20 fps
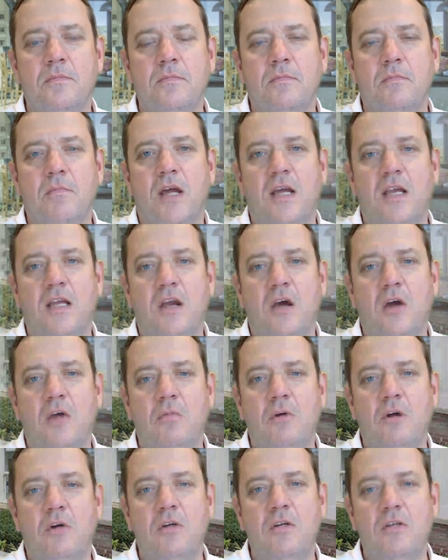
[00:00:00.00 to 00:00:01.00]
Many
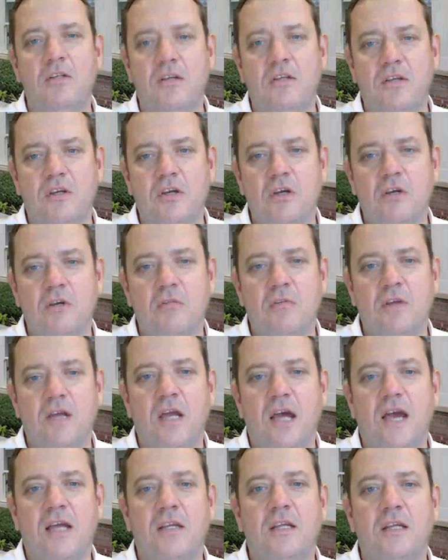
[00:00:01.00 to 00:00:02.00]
homeowners assume that
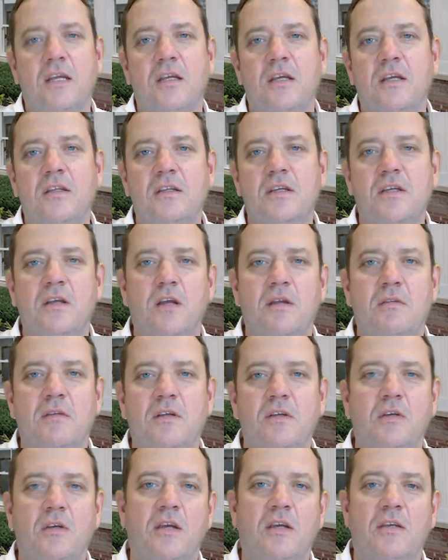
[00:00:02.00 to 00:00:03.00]
adding a
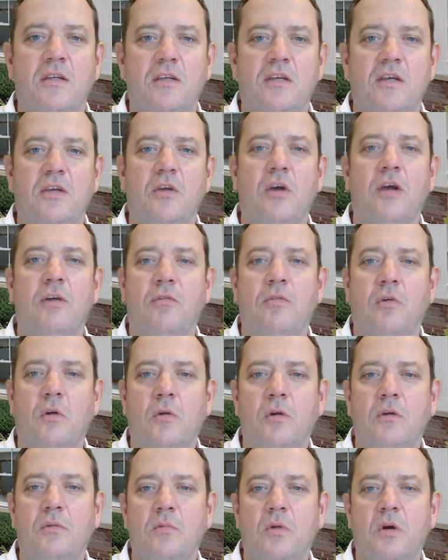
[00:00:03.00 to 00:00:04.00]
conservatory is a
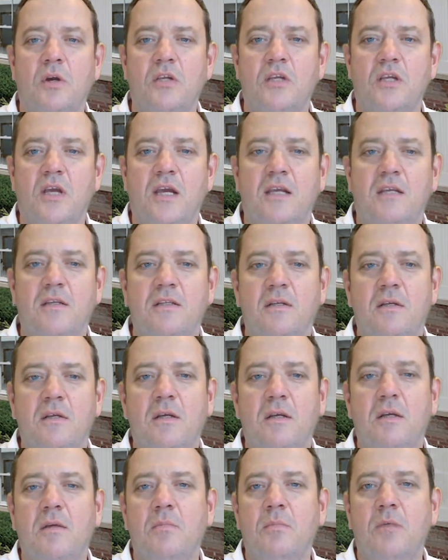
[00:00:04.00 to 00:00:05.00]
straightforward project,
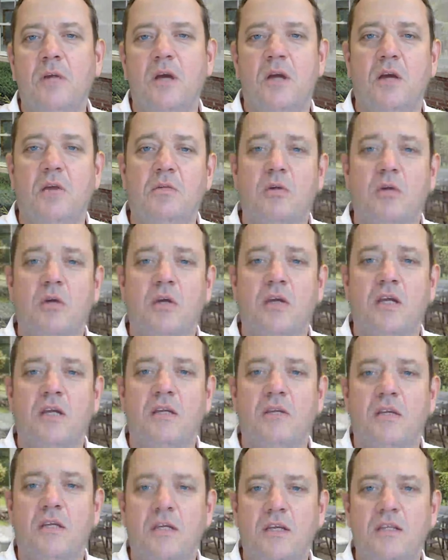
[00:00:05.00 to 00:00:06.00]
but
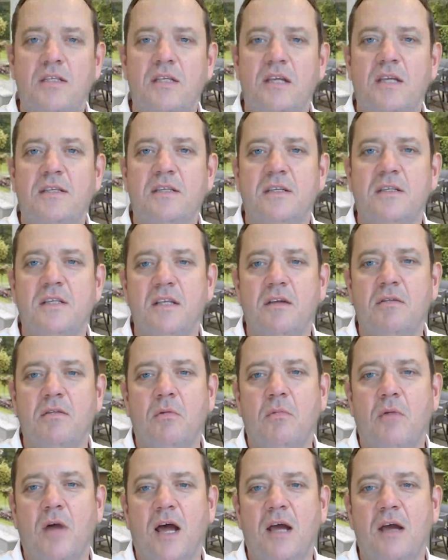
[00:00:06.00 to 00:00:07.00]
overlooking the necessity for
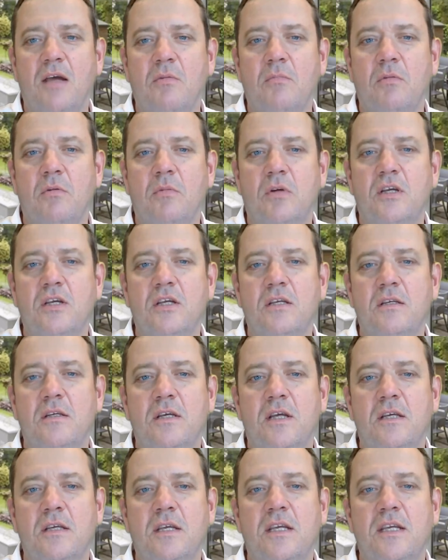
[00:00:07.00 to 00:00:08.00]
planning permission
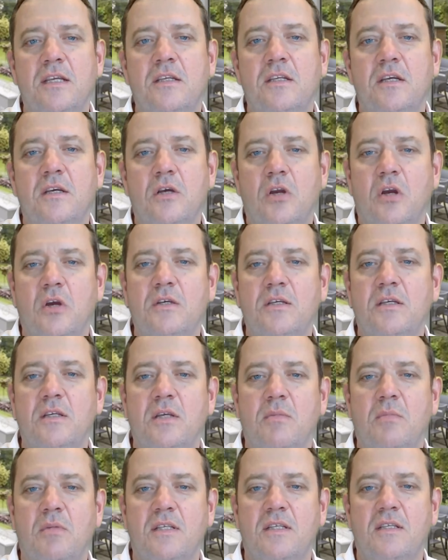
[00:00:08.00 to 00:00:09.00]
can lead to
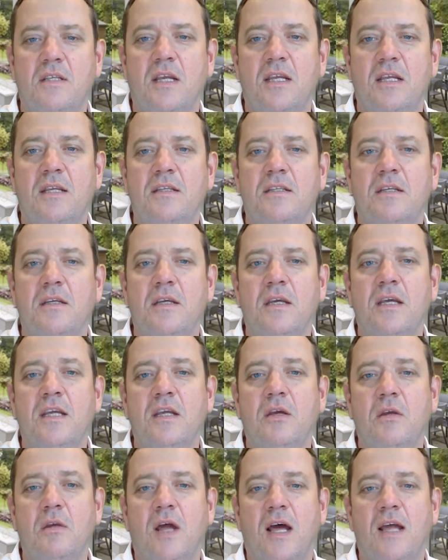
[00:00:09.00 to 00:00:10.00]
costly mistakes and
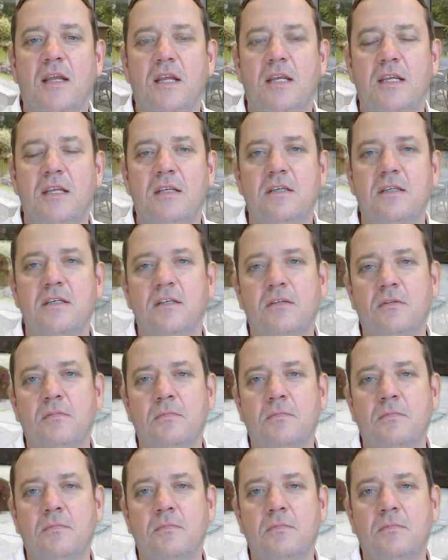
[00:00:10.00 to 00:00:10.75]
legal headaches.